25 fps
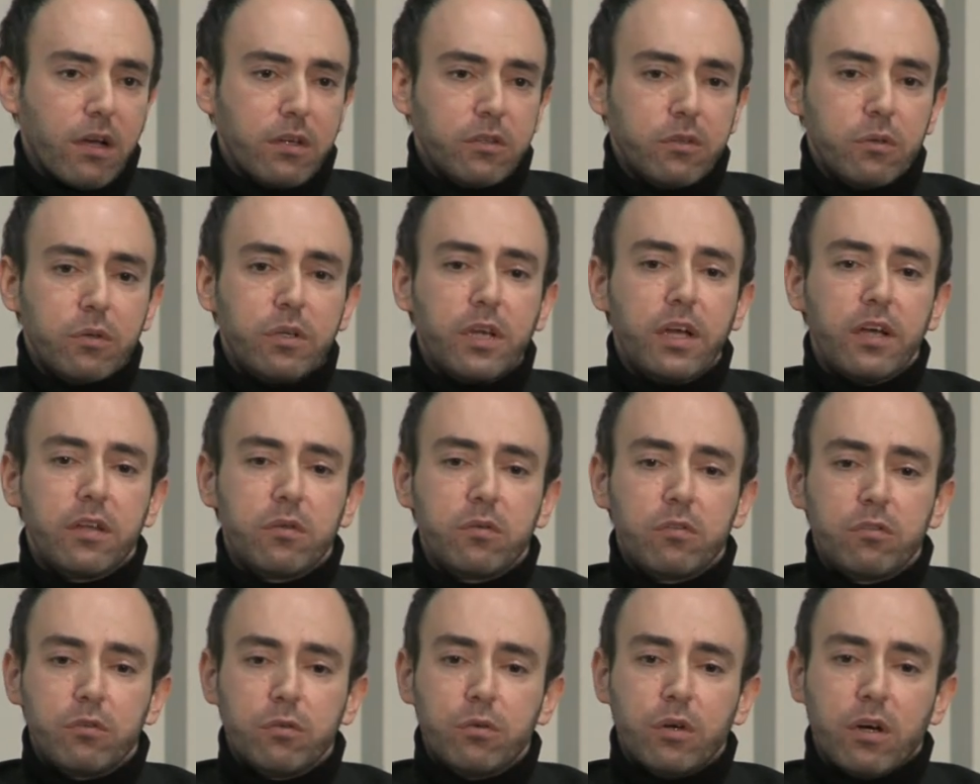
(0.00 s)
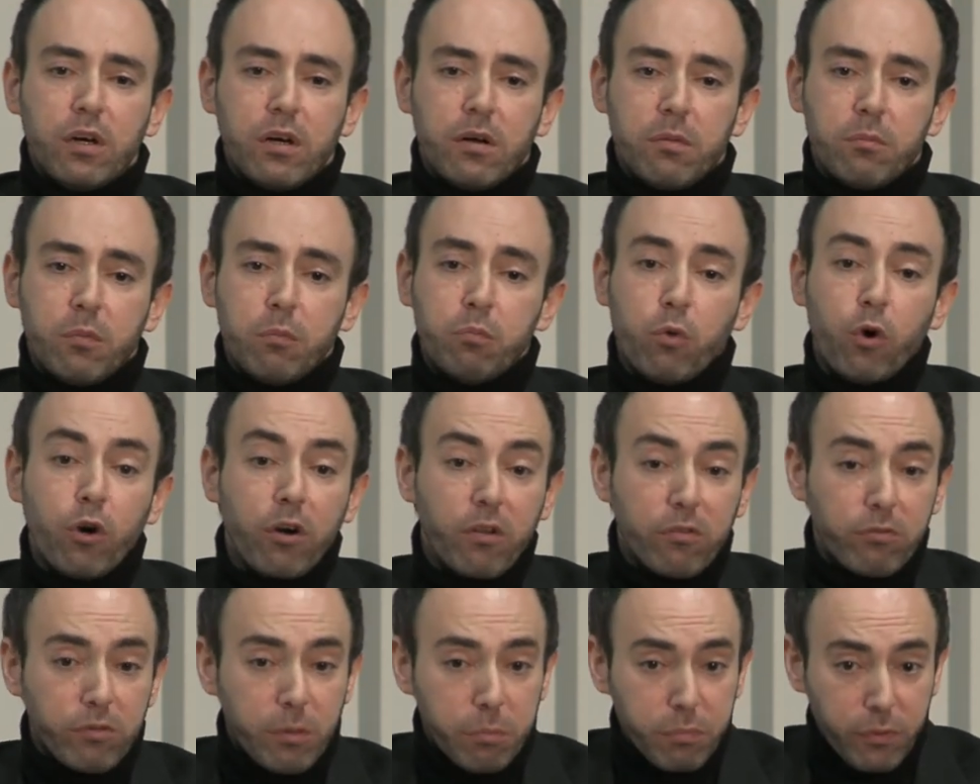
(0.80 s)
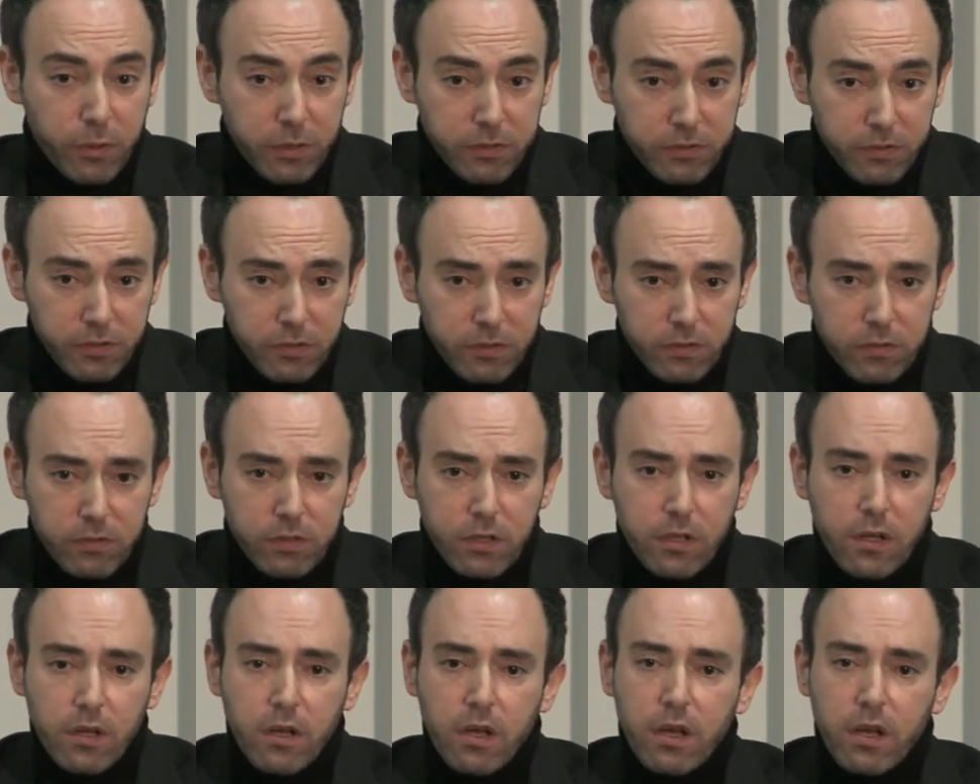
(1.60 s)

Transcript: You can do moral reparations.